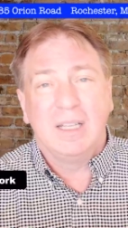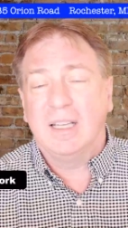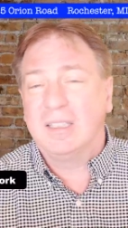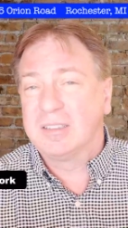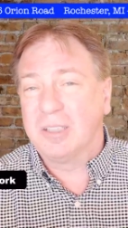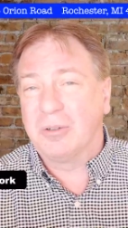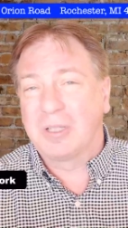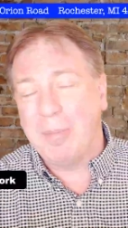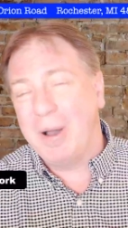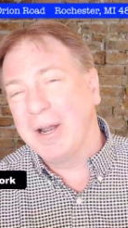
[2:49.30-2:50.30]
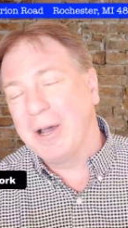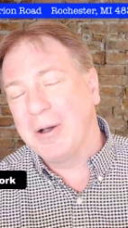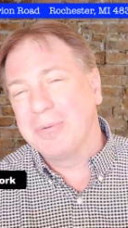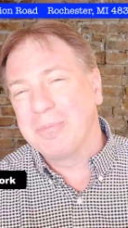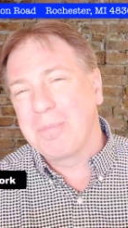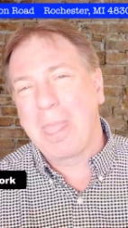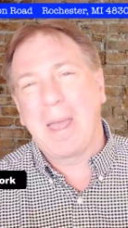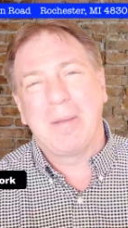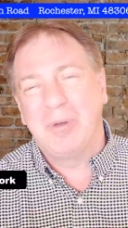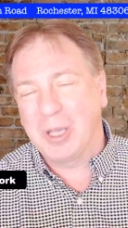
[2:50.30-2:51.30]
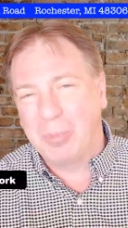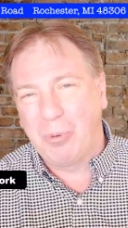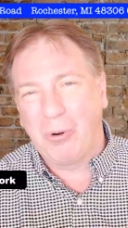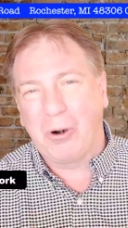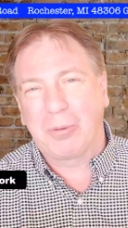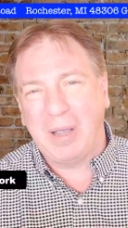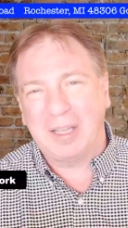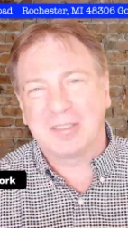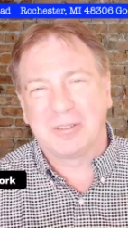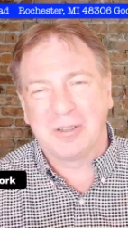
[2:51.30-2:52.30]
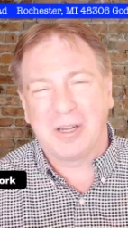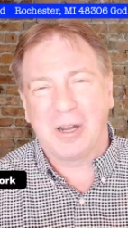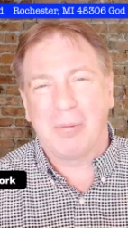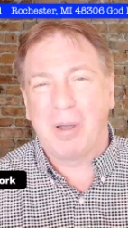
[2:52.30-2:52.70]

And so come on out. I'm Nick Bork, pastor there.